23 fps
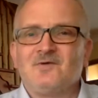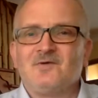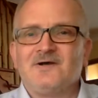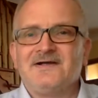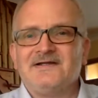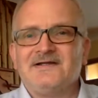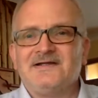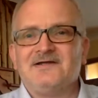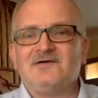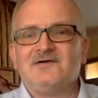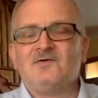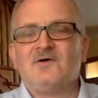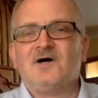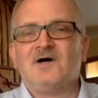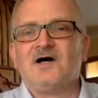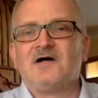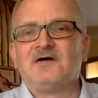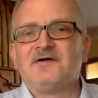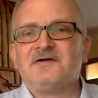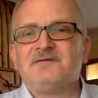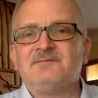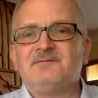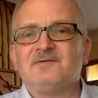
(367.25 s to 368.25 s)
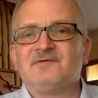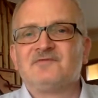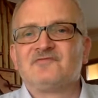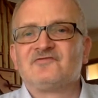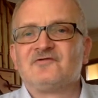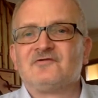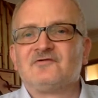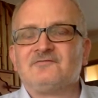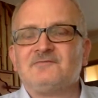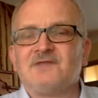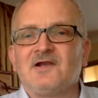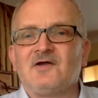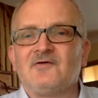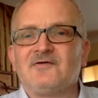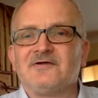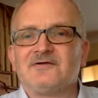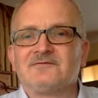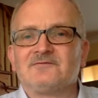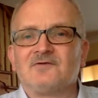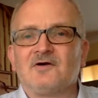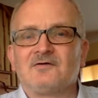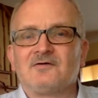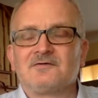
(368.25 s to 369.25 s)
quite AOR-y, but sort of
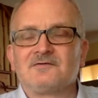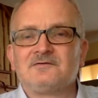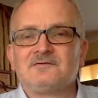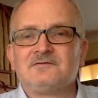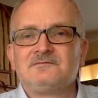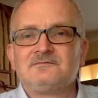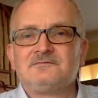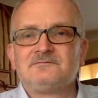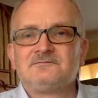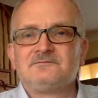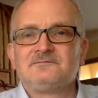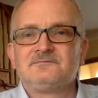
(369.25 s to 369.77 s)
melodic rock